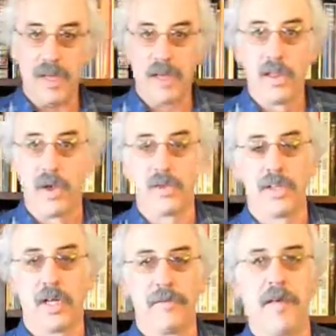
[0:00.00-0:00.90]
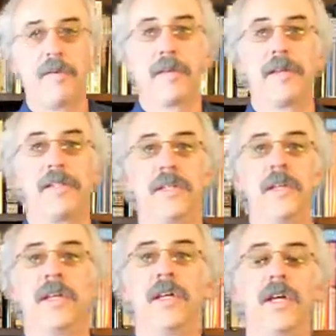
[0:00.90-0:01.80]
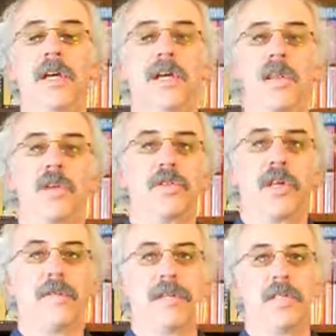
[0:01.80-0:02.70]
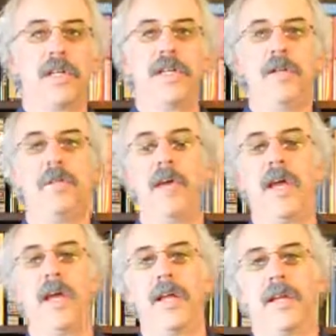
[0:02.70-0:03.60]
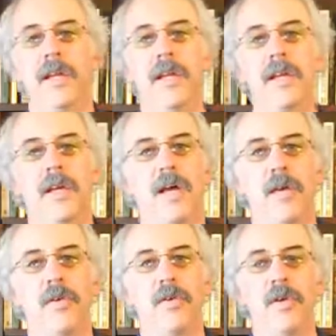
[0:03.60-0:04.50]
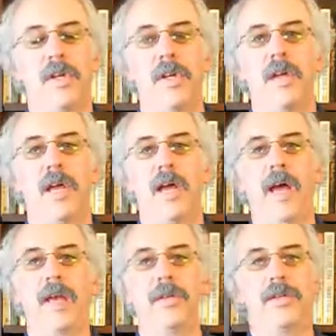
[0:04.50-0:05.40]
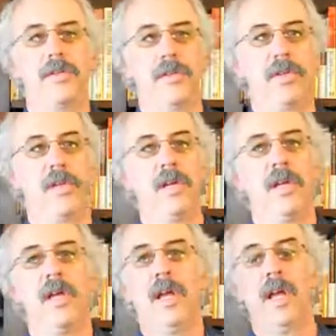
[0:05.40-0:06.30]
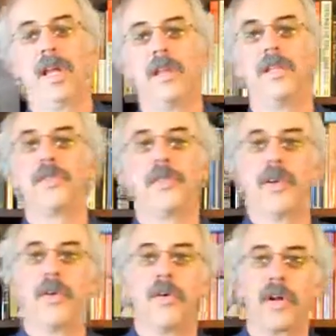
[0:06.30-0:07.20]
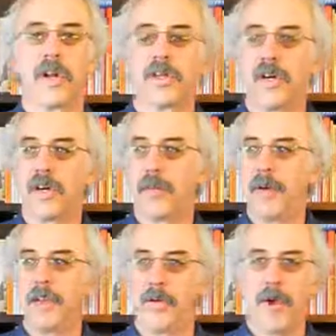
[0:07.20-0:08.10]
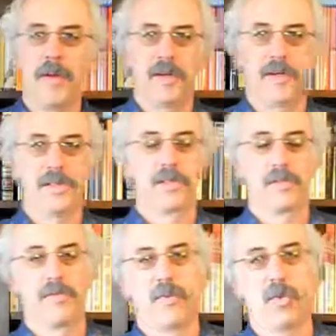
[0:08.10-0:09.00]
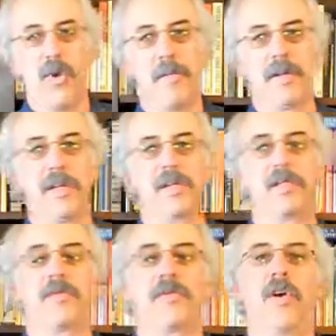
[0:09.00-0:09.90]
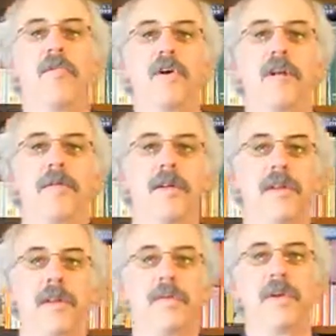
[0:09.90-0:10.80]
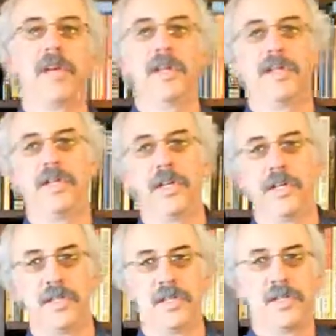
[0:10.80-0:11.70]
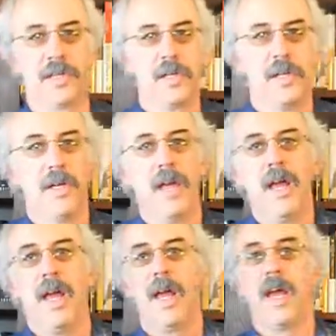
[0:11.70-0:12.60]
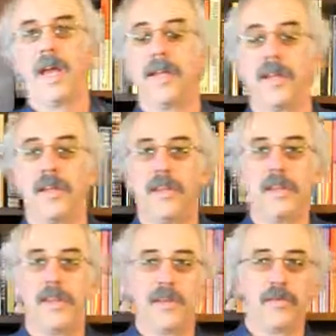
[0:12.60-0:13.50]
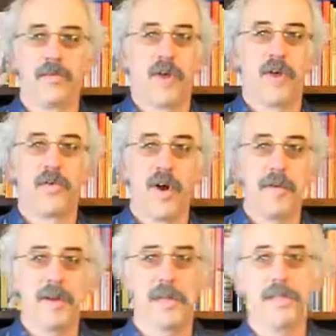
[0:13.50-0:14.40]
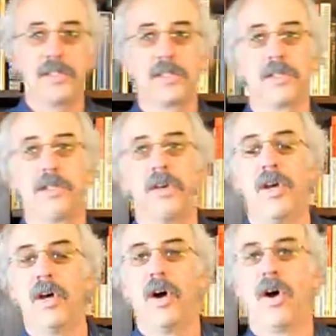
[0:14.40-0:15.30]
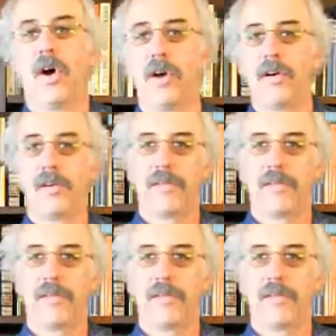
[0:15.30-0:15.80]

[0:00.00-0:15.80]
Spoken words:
low self-efficacy, low self-esteem, and incongruent attitude. And in this video we're going to talk about the remedies, the 4 remedies for overcoming the 3 antecedents. And the 4 remedies are